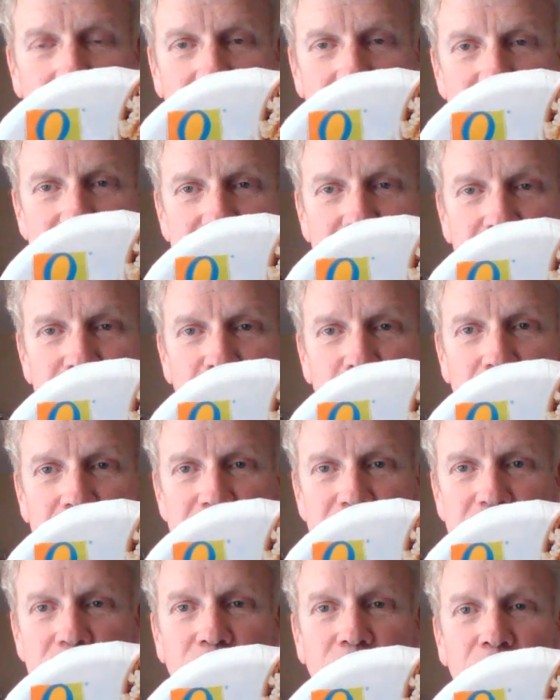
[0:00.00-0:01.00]
Safeway
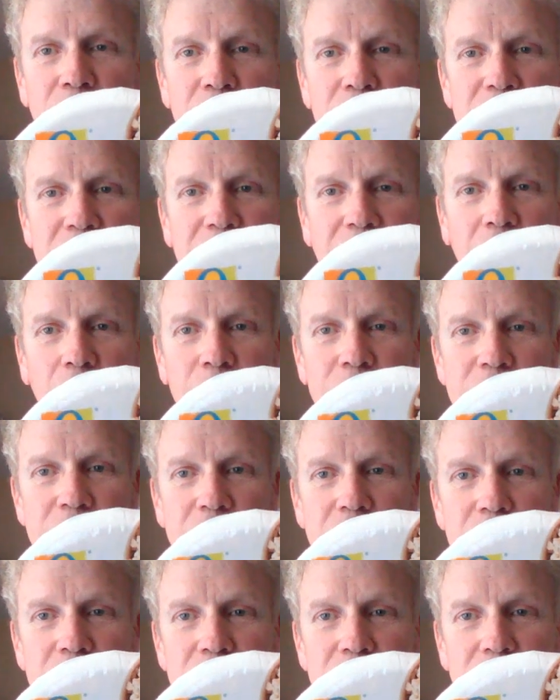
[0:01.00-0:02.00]
stores and
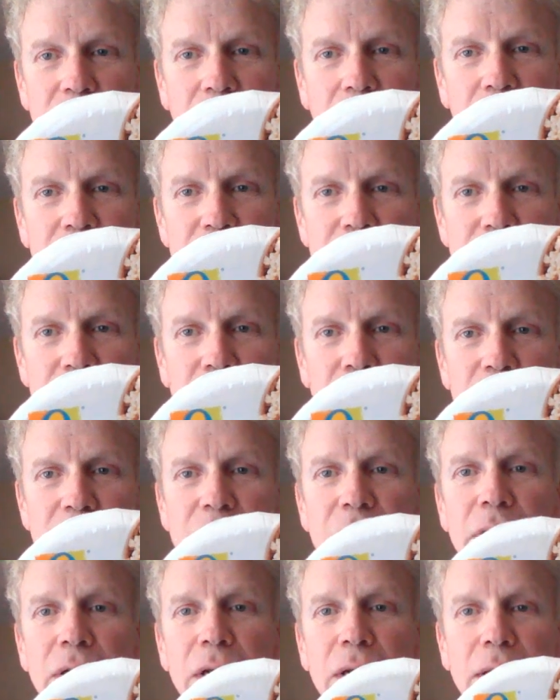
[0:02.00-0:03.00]
Albertsons and other
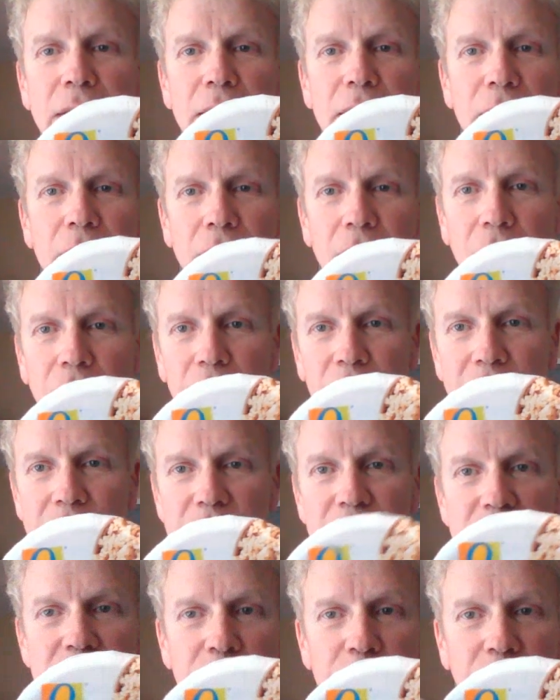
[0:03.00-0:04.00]
stores. Uh,
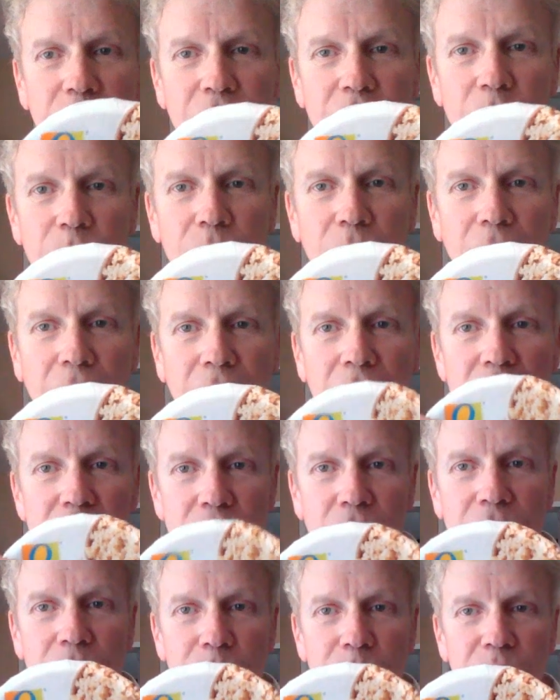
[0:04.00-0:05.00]
this is a really good product. It's
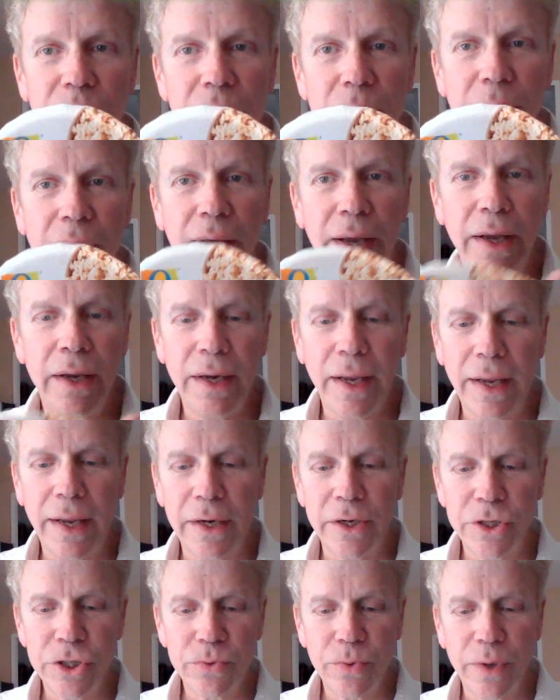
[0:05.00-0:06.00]
already pre-made
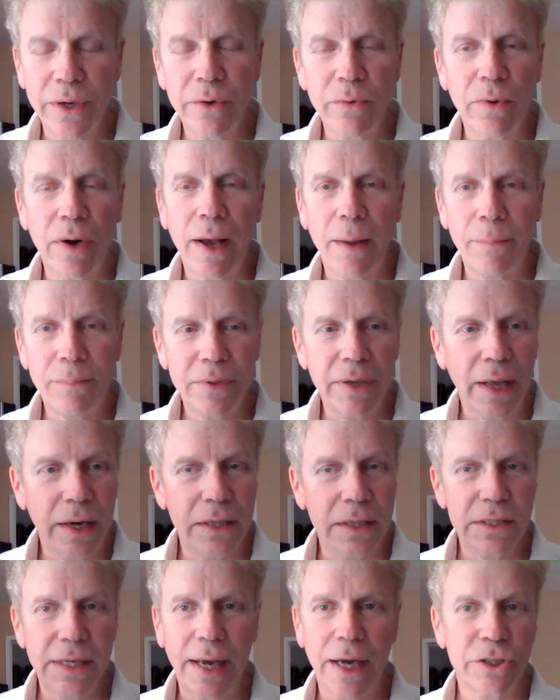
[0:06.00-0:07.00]
and shrink-wrapped, and
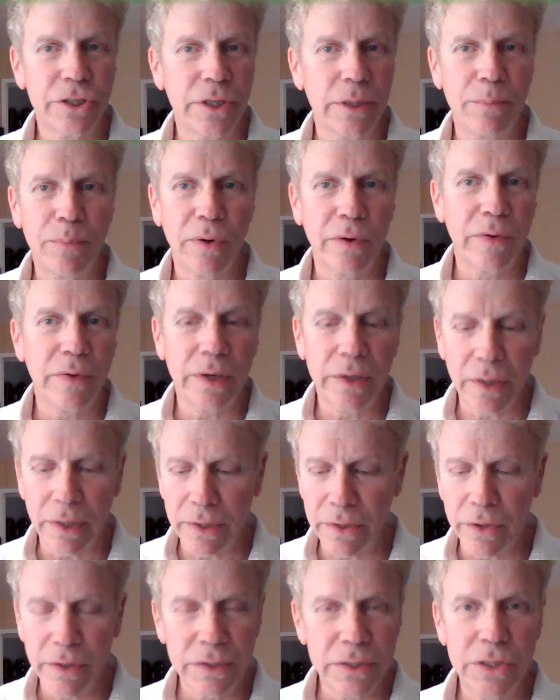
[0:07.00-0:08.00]
it's actually perfectly
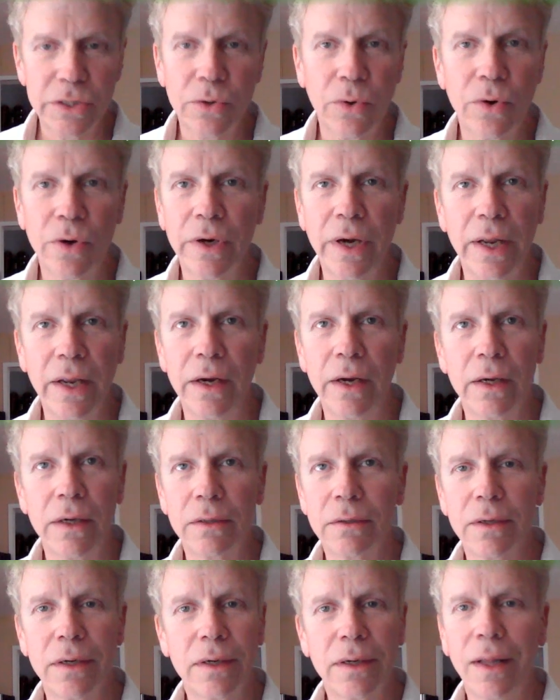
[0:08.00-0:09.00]
good stored in a
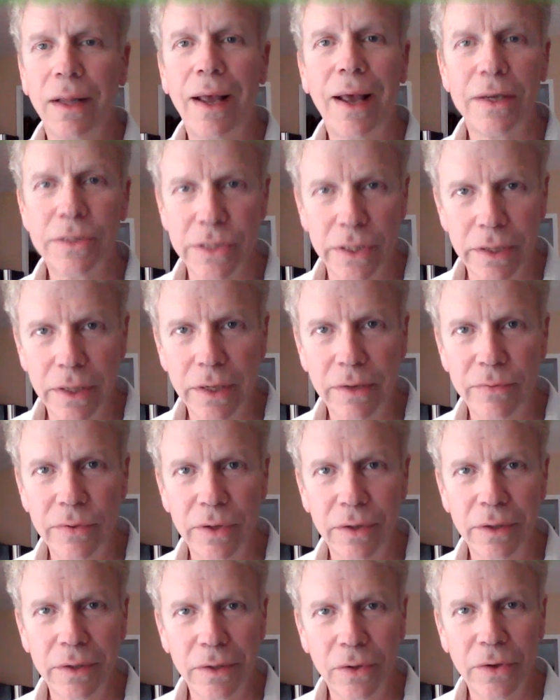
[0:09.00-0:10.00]
closet if
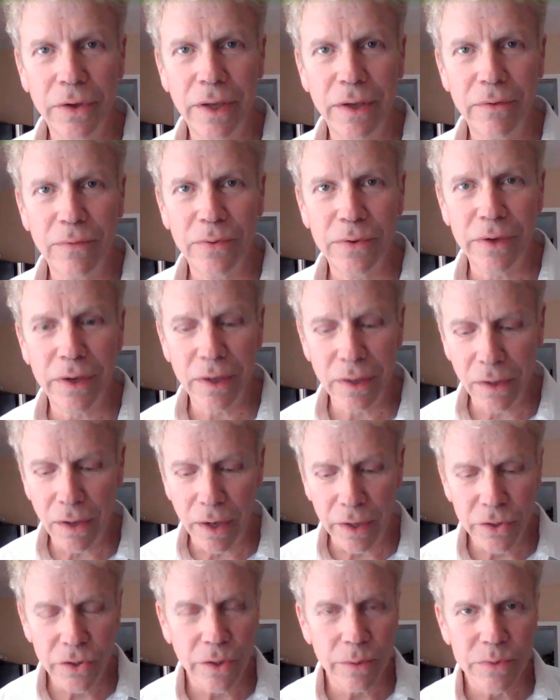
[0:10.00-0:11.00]
you're looking for
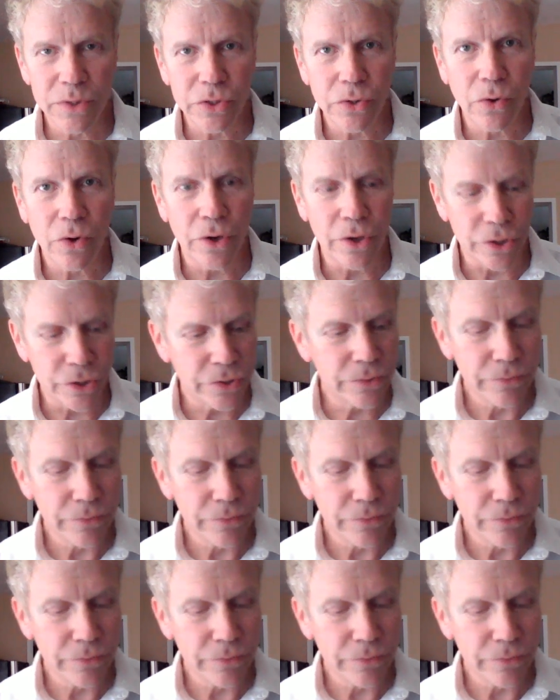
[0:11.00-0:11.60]
long-term storage.